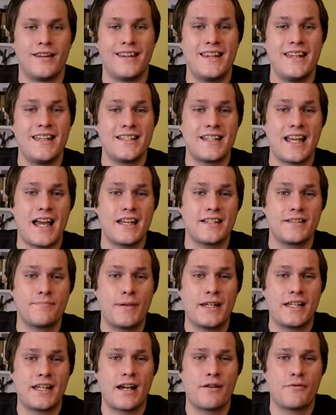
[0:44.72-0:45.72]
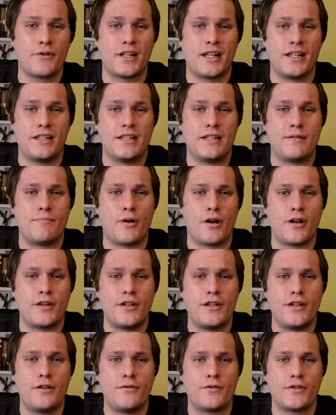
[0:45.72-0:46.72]
This has been calculated by the
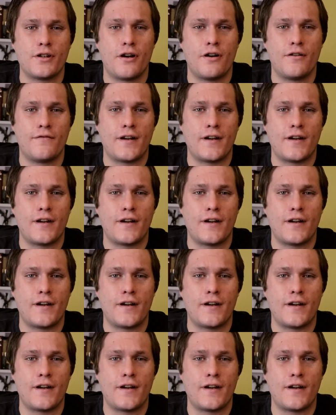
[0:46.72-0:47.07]
use of